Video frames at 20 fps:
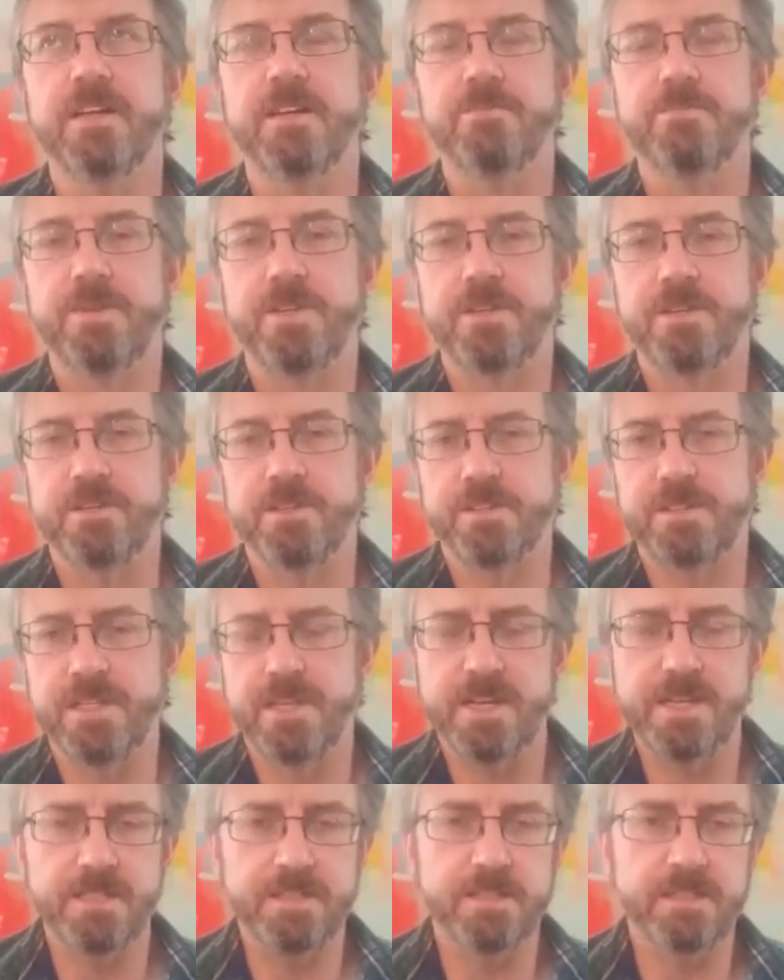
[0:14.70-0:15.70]
because
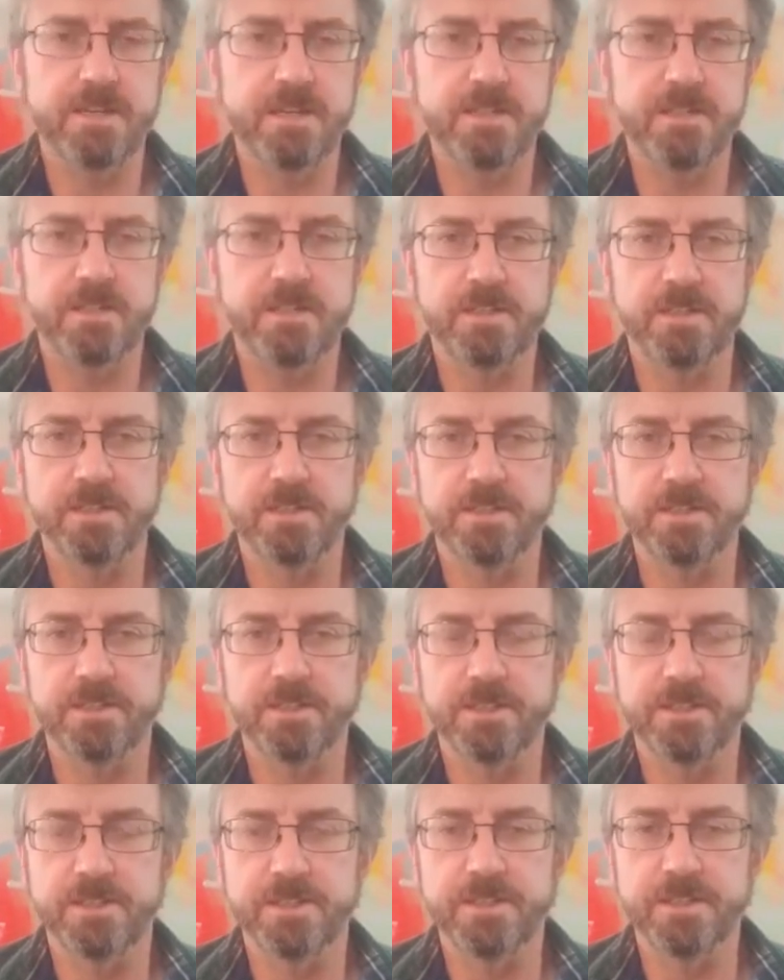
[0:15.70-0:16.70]
I had done Clear
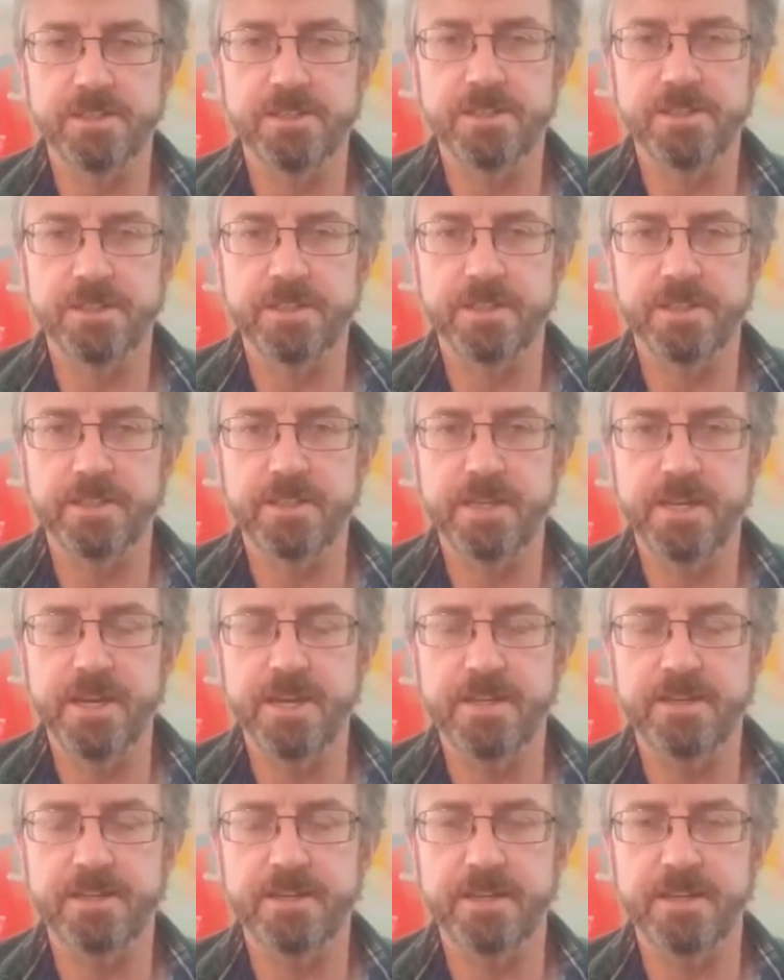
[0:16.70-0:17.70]
Your Conditioning,
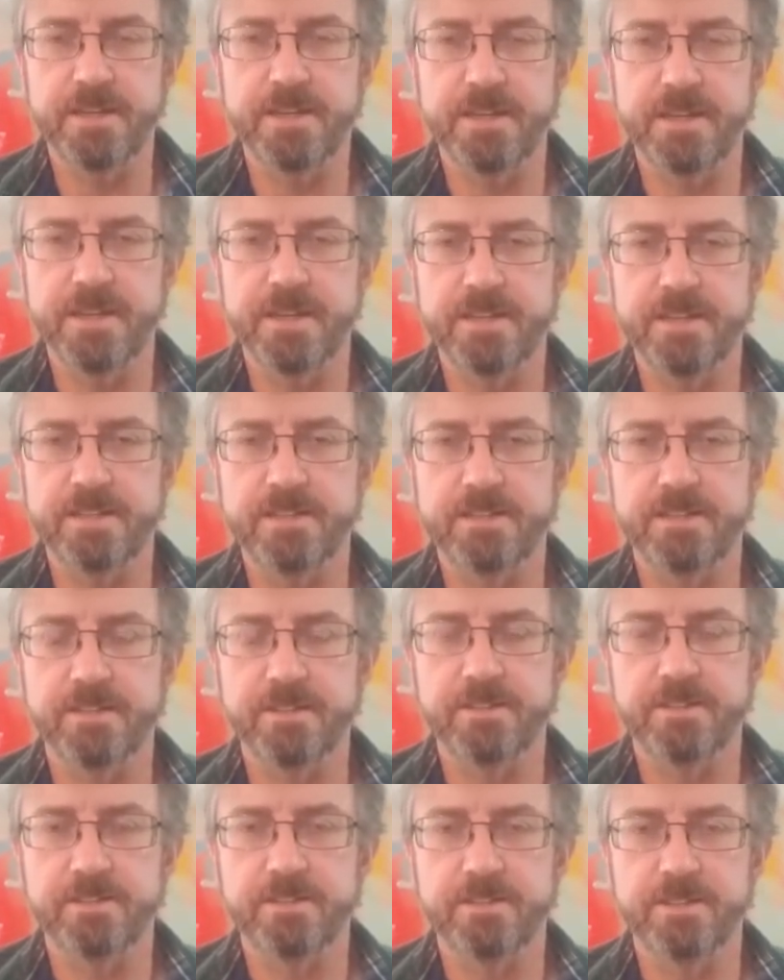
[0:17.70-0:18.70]
and I had
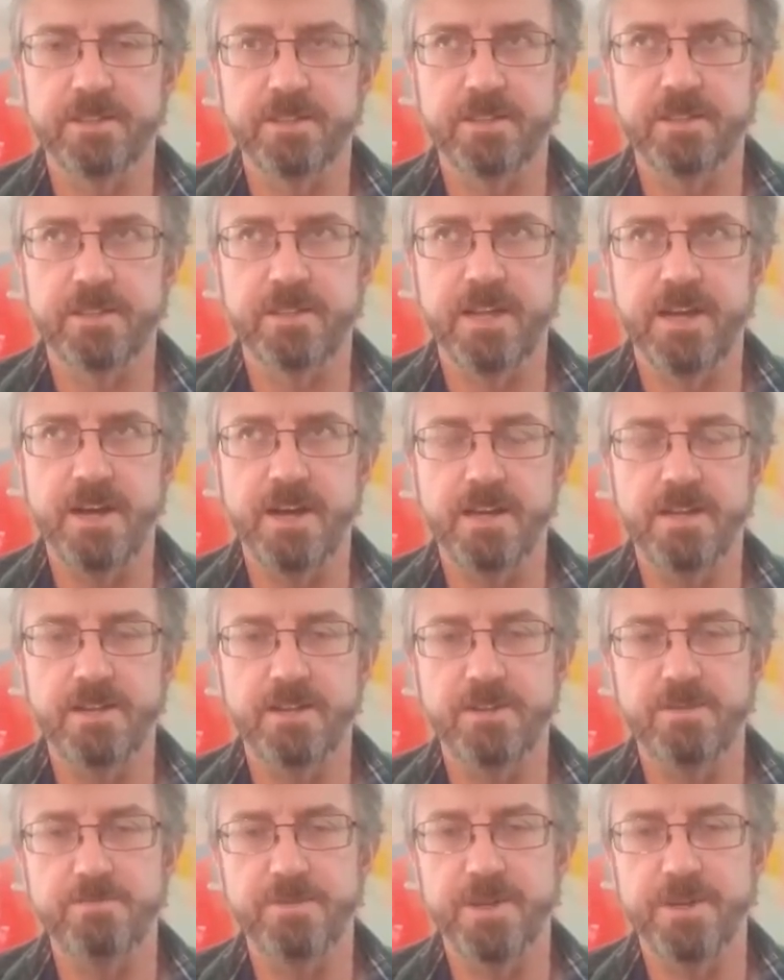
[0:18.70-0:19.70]
learned a lot
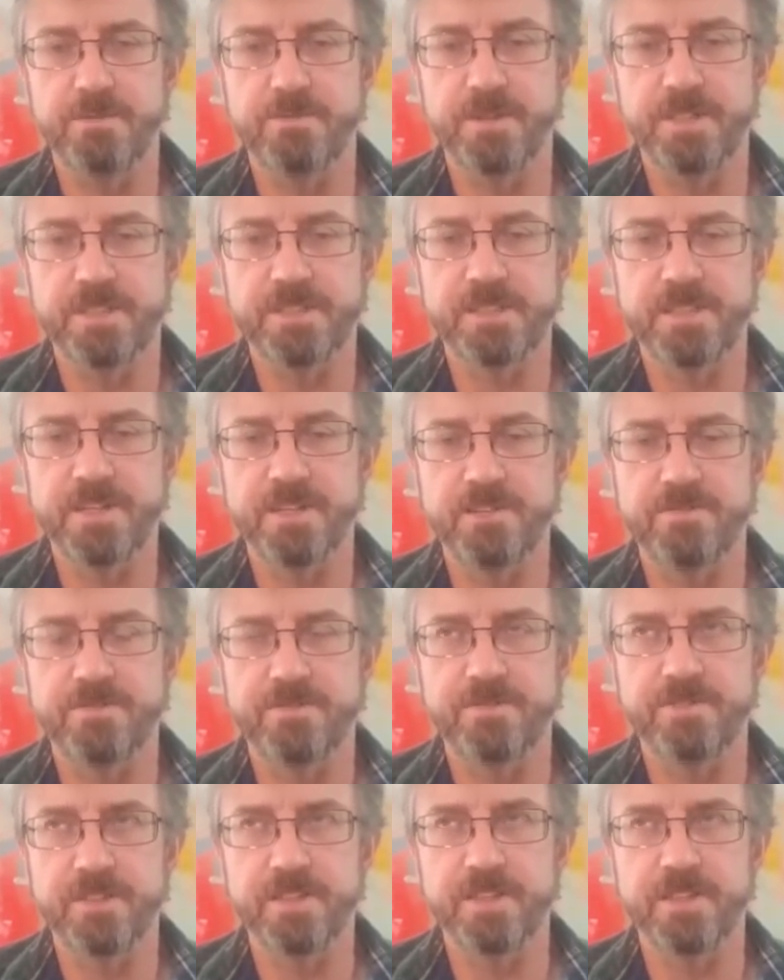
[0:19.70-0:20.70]
about
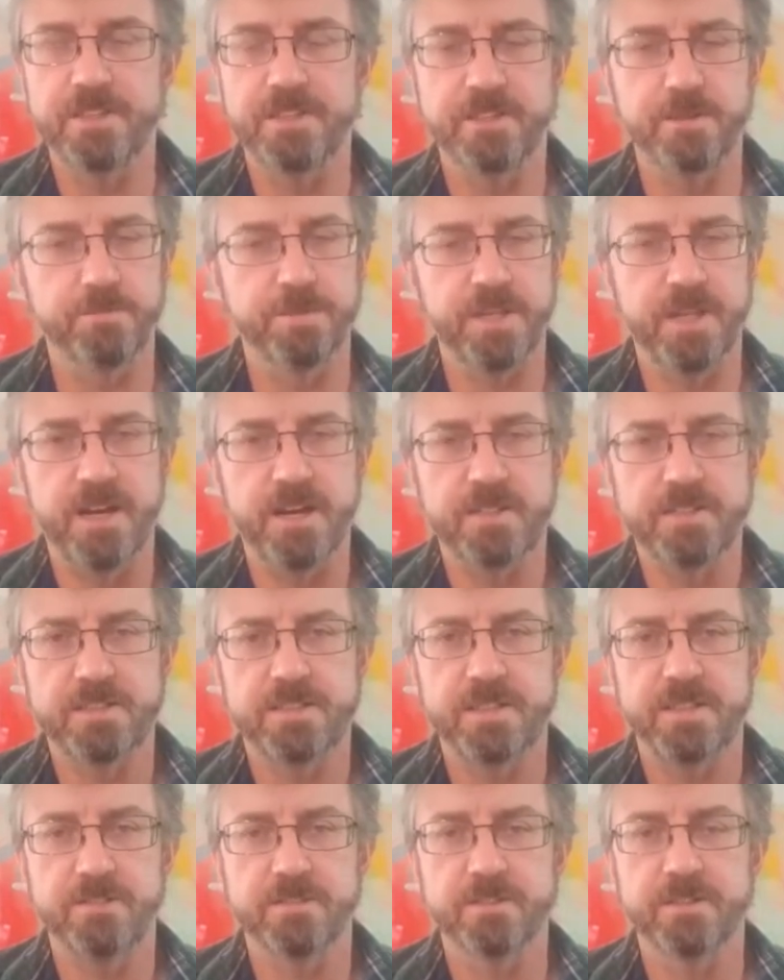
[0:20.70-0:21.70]
myself in the
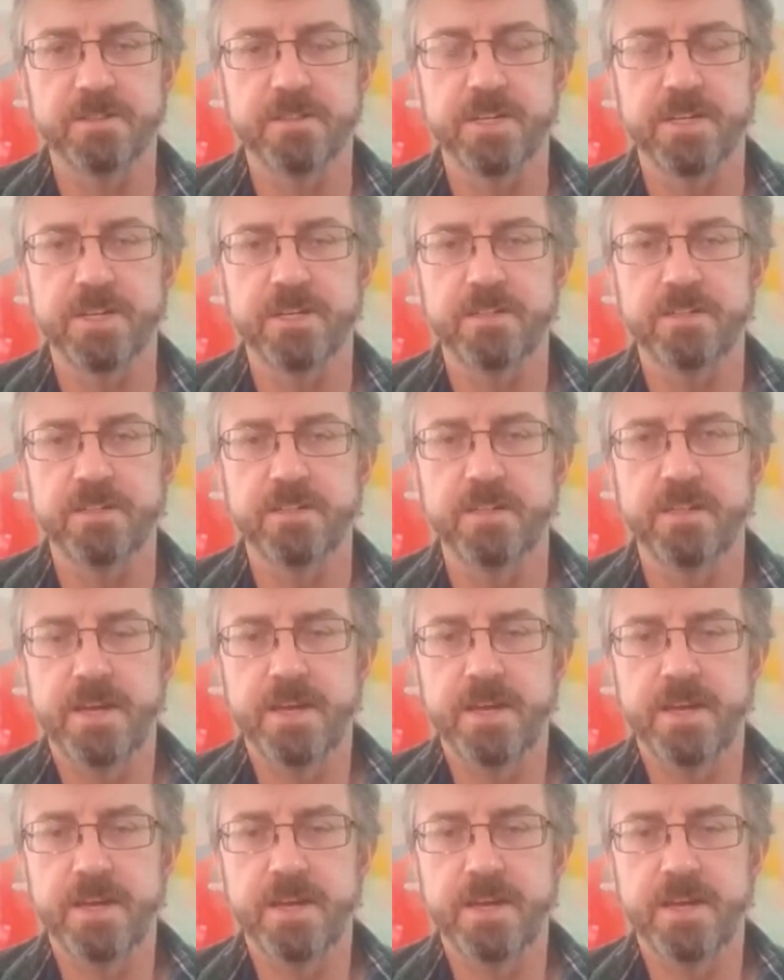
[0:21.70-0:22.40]
blocks that were there.